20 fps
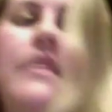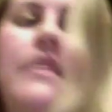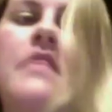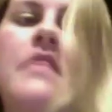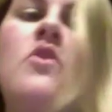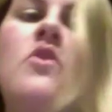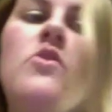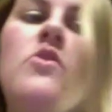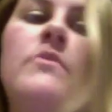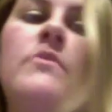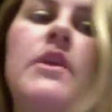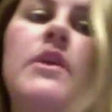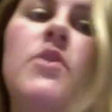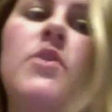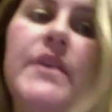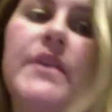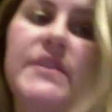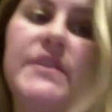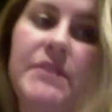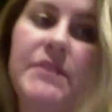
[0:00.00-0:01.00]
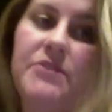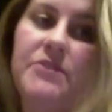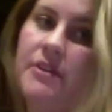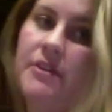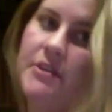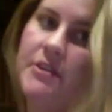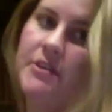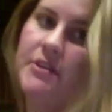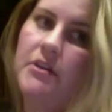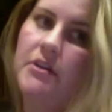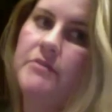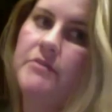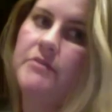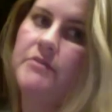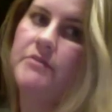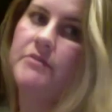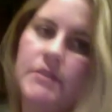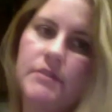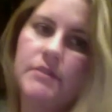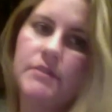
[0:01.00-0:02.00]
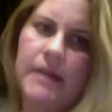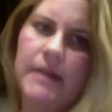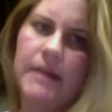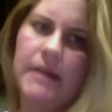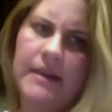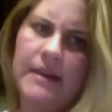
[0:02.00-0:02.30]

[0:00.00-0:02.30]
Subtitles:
the homework quiz we do on our own, right?